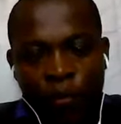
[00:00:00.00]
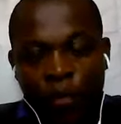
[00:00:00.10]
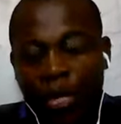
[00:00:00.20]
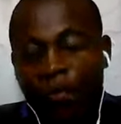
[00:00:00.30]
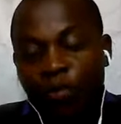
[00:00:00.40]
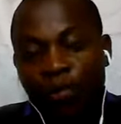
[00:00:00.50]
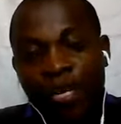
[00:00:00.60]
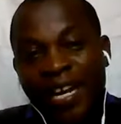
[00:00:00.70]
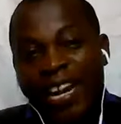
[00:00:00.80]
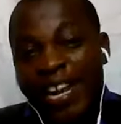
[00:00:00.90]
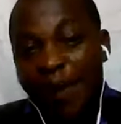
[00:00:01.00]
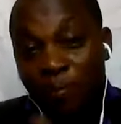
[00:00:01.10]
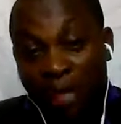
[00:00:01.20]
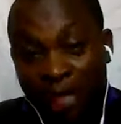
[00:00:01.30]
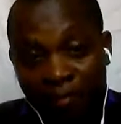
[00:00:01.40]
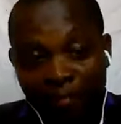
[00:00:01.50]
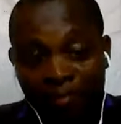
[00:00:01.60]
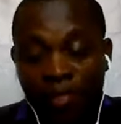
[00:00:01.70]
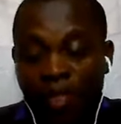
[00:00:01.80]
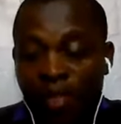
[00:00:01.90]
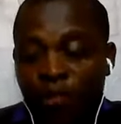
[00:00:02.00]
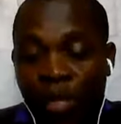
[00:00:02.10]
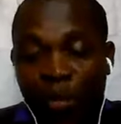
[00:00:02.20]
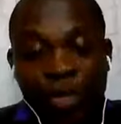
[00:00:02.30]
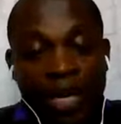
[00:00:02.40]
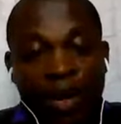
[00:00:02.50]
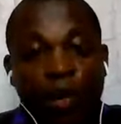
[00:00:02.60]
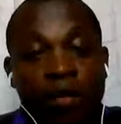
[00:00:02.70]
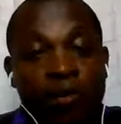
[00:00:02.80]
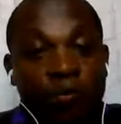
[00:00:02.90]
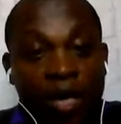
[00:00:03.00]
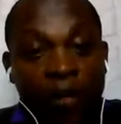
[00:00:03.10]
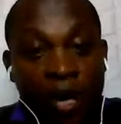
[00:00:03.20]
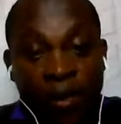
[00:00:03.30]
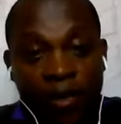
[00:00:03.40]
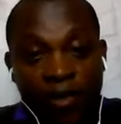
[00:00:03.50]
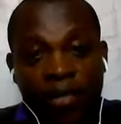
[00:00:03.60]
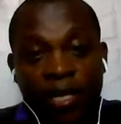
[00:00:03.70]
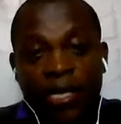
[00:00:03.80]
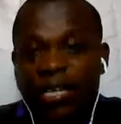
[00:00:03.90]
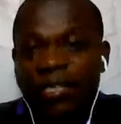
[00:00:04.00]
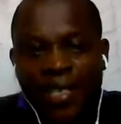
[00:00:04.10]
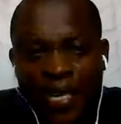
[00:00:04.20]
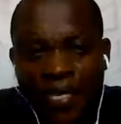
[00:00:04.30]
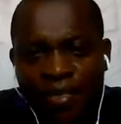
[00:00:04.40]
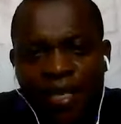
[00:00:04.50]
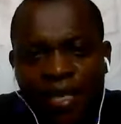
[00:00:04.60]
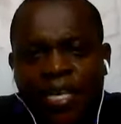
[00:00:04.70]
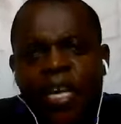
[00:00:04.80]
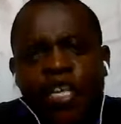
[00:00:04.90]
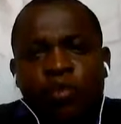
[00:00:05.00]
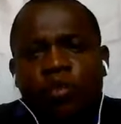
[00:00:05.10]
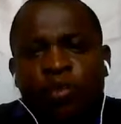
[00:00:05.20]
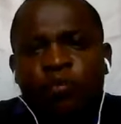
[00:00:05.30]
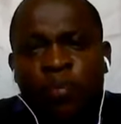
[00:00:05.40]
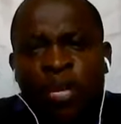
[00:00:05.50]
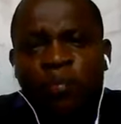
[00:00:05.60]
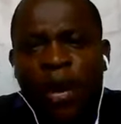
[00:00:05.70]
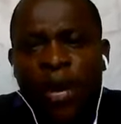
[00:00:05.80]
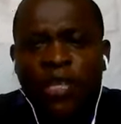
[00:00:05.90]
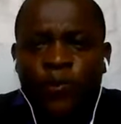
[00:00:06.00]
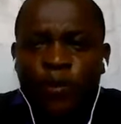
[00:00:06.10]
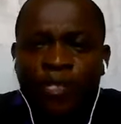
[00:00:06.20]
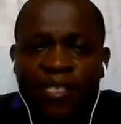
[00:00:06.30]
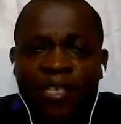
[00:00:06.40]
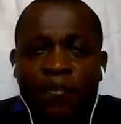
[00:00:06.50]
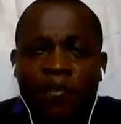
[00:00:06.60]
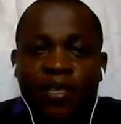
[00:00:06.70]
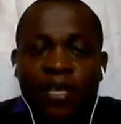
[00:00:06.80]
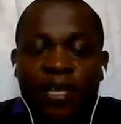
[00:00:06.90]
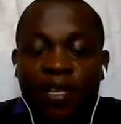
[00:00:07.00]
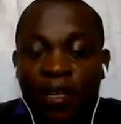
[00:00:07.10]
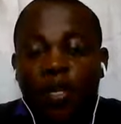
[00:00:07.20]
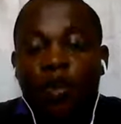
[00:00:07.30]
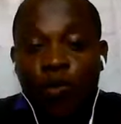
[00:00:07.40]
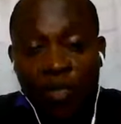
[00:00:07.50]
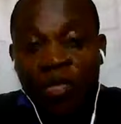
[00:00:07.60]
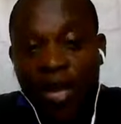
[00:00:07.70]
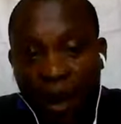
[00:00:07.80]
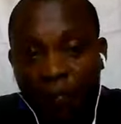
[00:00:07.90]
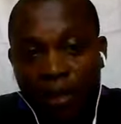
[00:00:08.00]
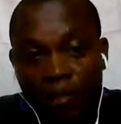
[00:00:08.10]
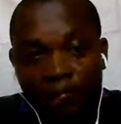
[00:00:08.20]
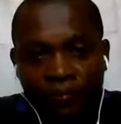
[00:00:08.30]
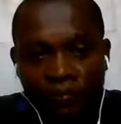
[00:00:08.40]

Then we come to the lay blame, where we are quick to blame others. It's easy and natural to blame others for something which has happened.